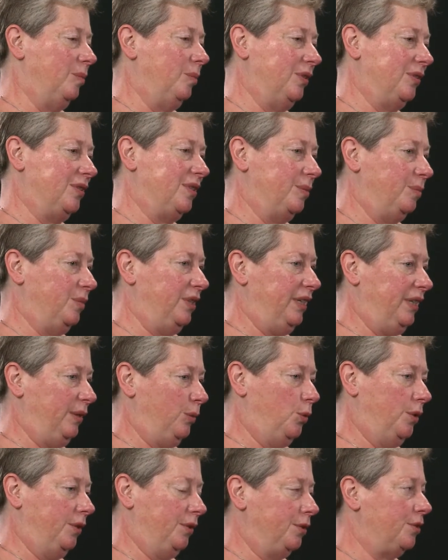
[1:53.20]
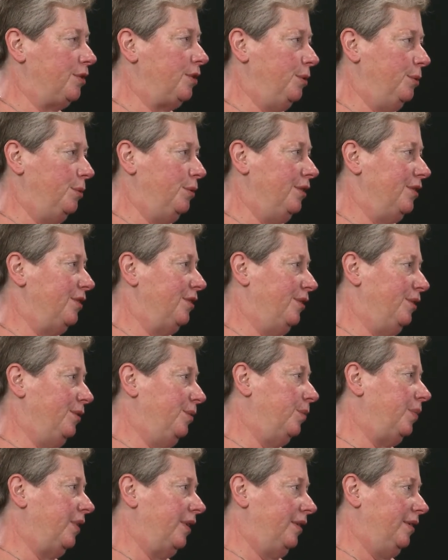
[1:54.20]
possibly one or two
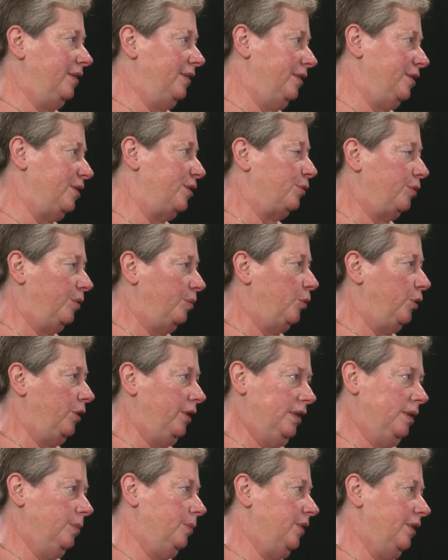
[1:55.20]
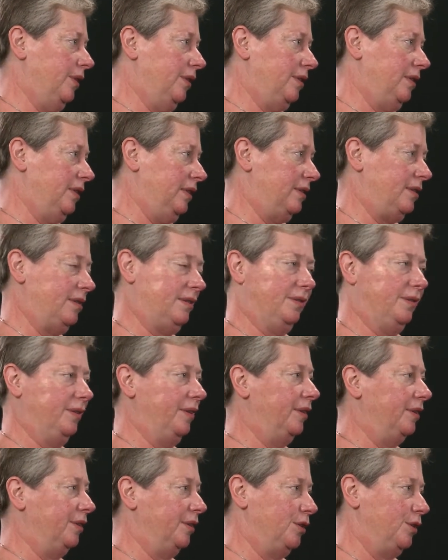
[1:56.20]
dissident Peronists from within the party. It's still
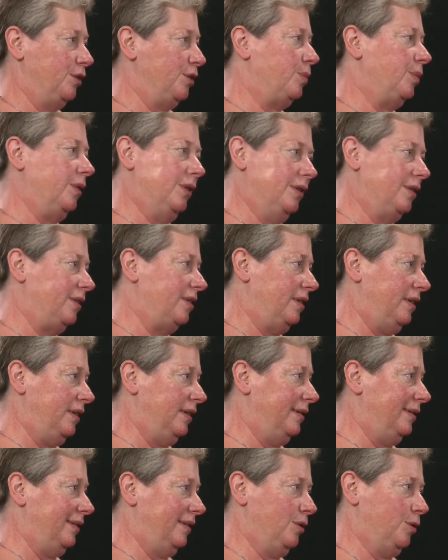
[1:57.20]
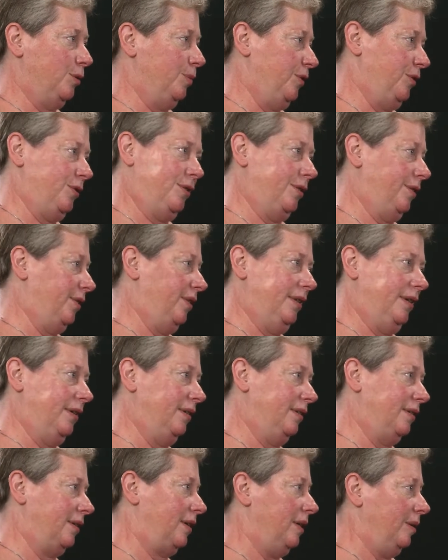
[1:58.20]
the largest party, and it's almost certainly
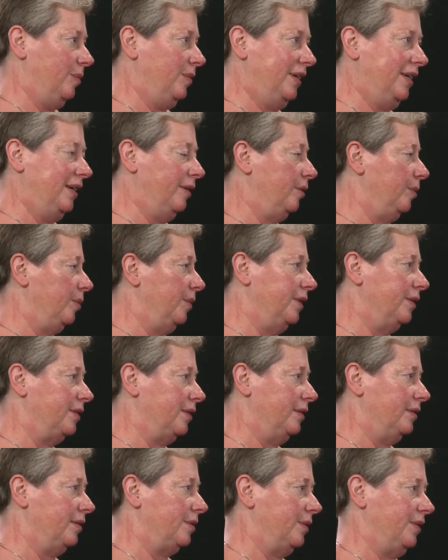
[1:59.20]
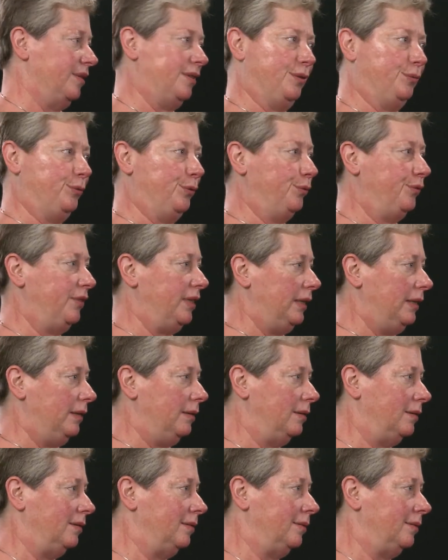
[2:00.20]
going to keep the government in 2015.